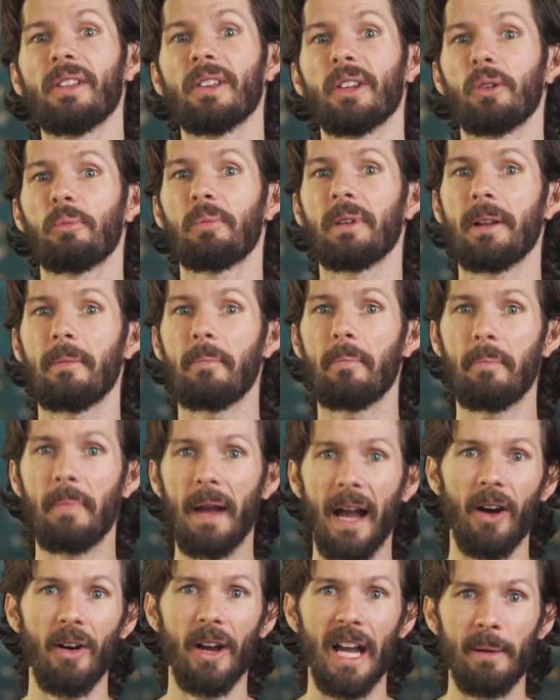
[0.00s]
a little bit
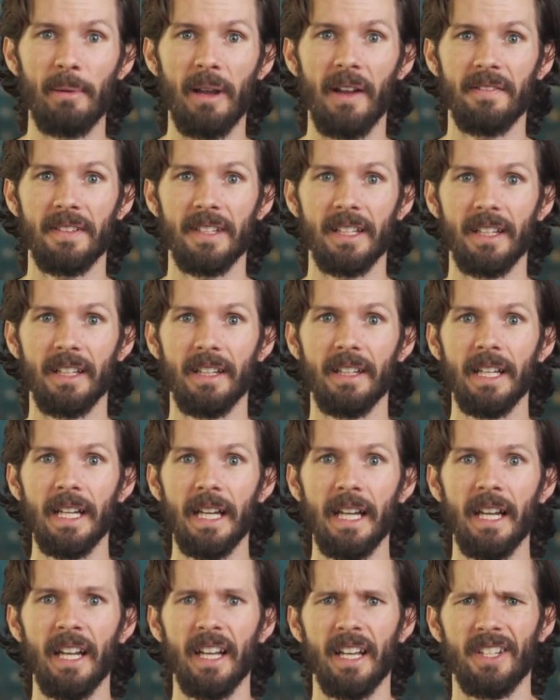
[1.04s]
about MFD.
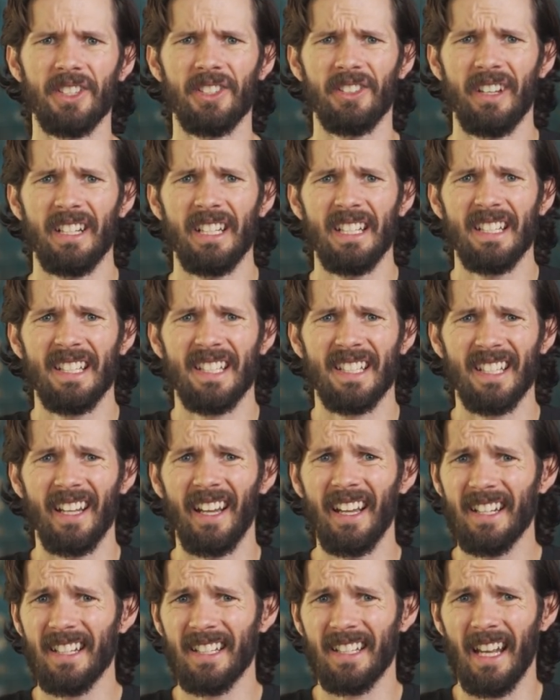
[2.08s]
Is there any
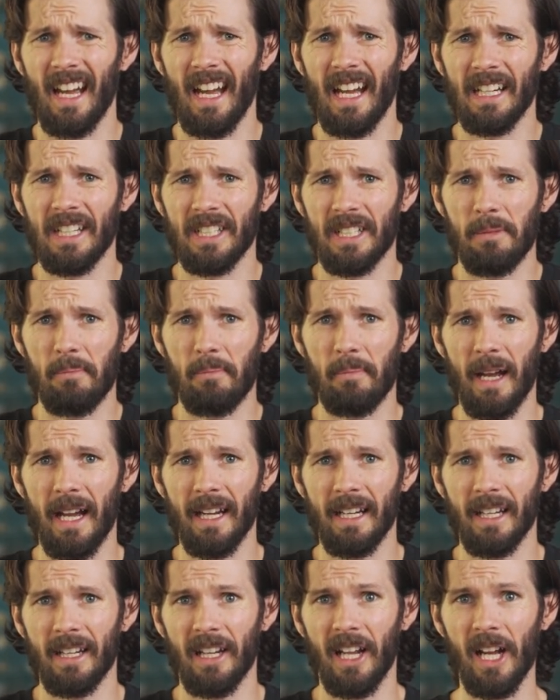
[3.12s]
science to actually
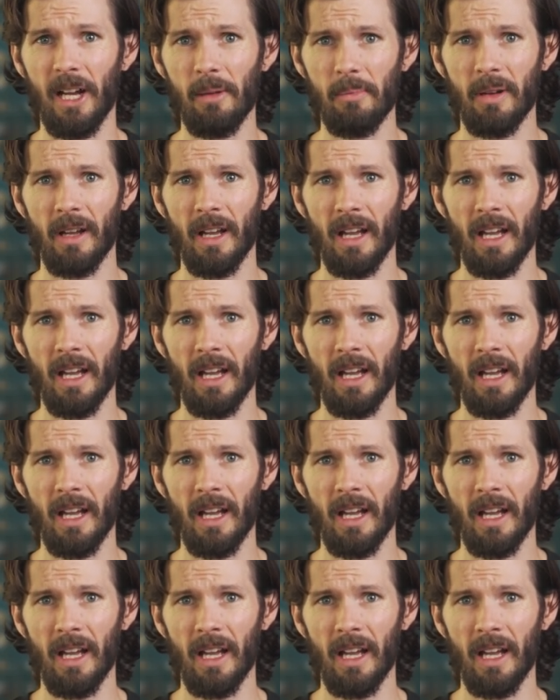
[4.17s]
back it up?